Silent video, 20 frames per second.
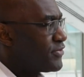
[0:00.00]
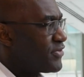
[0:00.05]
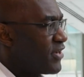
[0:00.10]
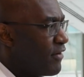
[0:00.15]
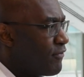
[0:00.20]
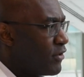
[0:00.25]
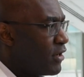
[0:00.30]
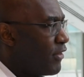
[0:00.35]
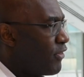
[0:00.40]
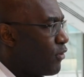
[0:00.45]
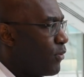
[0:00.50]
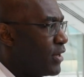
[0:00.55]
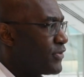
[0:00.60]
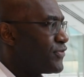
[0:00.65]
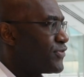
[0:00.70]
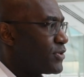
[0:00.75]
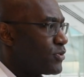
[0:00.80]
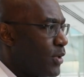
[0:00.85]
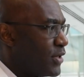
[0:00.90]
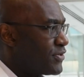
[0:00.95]
several other
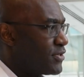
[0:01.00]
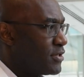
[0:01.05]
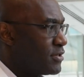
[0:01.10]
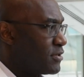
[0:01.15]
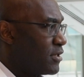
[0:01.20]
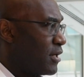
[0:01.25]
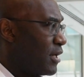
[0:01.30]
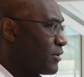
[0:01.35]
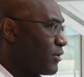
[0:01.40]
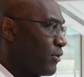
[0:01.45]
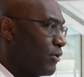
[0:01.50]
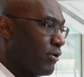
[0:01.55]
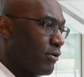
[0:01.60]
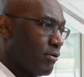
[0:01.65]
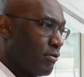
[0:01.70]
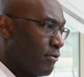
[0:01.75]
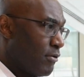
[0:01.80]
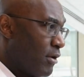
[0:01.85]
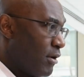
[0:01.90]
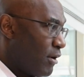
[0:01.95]
questions, and
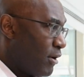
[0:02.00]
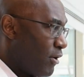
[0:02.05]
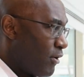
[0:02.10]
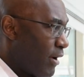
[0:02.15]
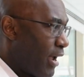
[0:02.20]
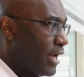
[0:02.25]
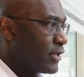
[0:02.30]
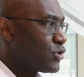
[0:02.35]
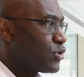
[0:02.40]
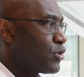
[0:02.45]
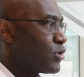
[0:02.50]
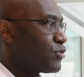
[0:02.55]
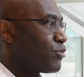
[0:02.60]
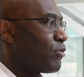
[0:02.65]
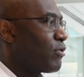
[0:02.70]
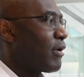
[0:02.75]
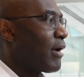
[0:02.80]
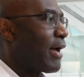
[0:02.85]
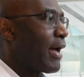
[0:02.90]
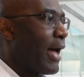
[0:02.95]
her
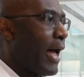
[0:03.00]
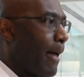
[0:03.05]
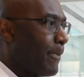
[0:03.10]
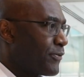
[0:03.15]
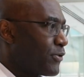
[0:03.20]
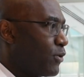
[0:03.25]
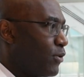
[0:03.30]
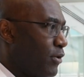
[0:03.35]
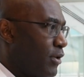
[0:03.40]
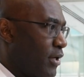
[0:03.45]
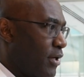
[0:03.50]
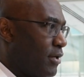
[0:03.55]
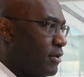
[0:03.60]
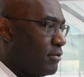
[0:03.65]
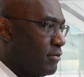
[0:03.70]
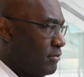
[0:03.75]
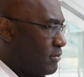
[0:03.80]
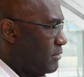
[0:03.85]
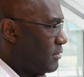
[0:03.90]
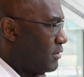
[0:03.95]
answers were absolutely
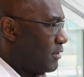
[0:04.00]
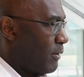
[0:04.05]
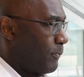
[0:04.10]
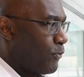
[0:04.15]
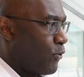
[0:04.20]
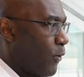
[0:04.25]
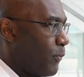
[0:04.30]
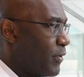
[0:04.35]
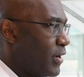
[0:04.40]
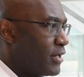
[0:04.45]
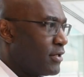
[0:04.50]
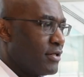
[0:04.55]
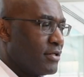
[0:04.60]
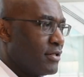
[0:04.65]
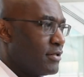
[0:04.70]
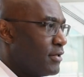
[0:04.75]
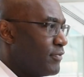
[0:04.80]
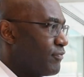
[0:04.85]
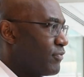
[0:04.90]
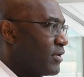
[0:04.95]
appropriate,
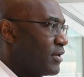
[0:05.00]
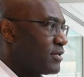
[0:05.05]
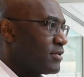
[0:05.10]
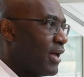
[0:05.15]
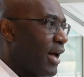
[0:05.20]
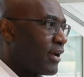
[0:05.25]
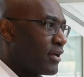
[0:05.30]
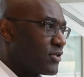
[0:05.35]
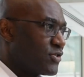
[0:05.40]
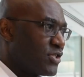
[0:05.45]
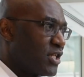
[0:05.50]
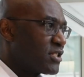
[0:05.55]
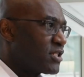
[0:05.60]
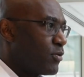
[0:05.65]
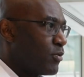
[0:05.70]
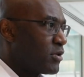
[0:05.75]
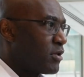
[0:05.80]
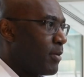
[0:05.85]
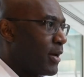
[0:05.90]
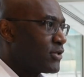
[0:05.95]
not
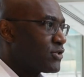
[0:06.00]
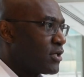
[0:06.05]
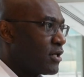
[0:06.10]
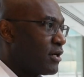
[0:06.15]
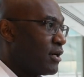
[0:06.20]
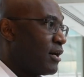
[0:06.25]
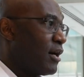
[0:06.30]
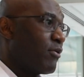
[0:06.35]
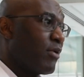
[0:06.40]
consistent with dementia.